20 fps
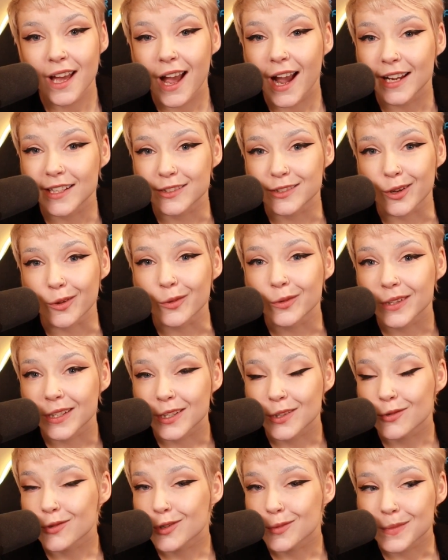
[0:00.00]
I don't
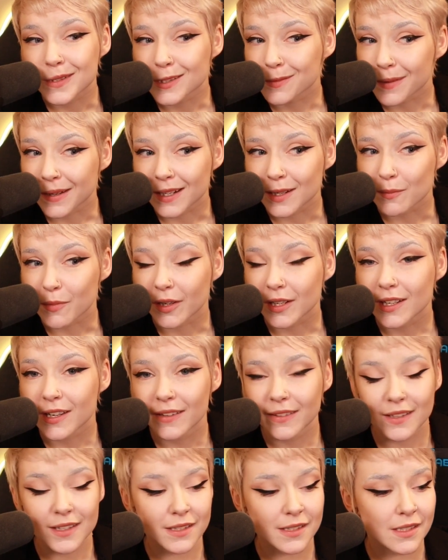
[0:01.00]
think you should be spending money
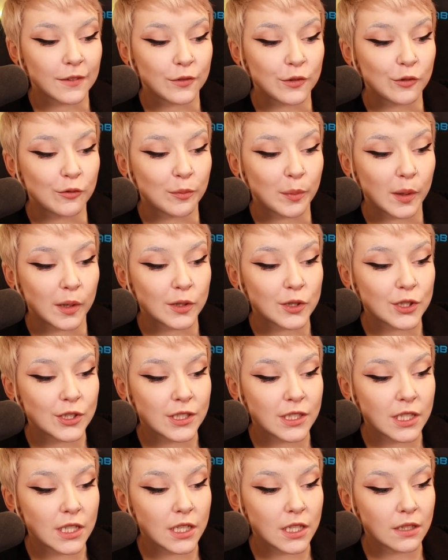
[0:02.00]
on this. If you've
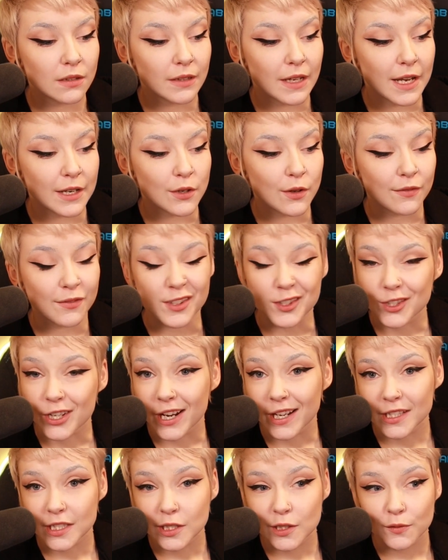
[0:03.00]
purchased it and you have the
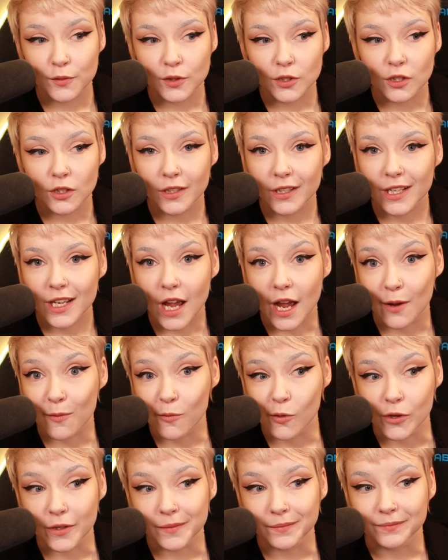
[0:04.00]
chance to return it, I
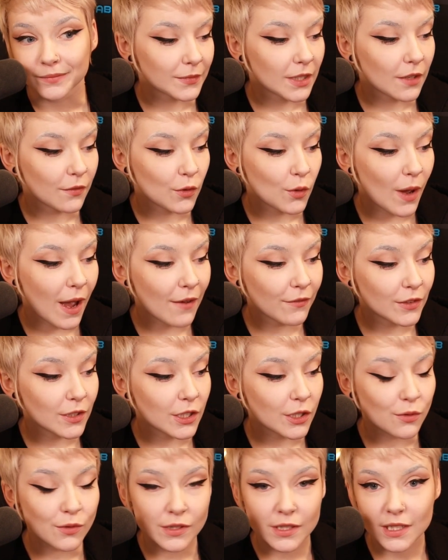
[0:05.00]
would. If you haven't
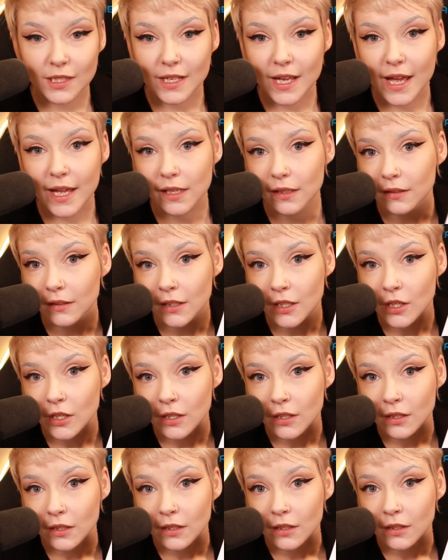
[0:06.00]
used it yet,
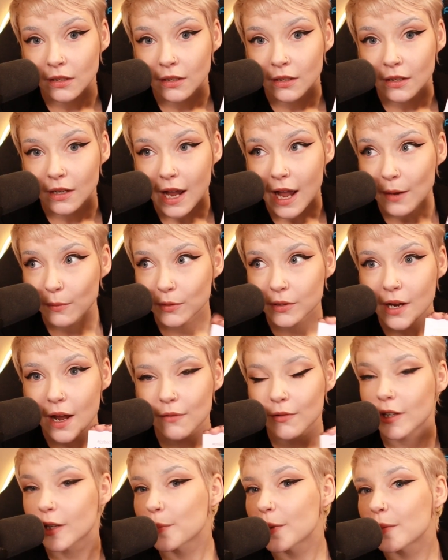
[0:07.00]
I would not
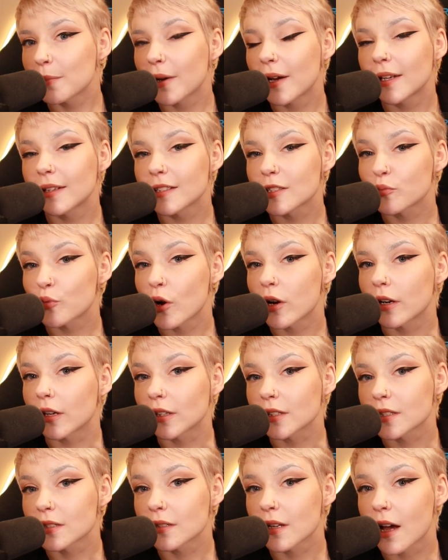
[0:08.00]
recommend buying this
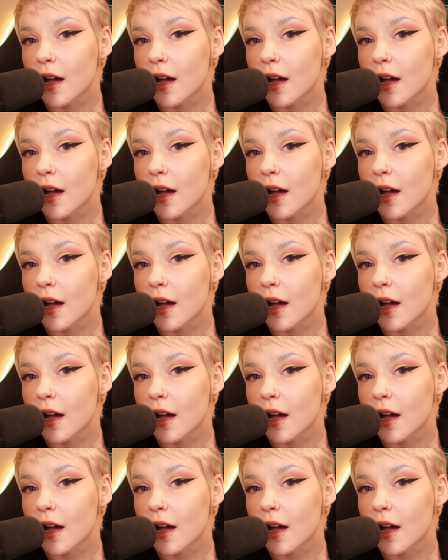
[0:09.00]
product.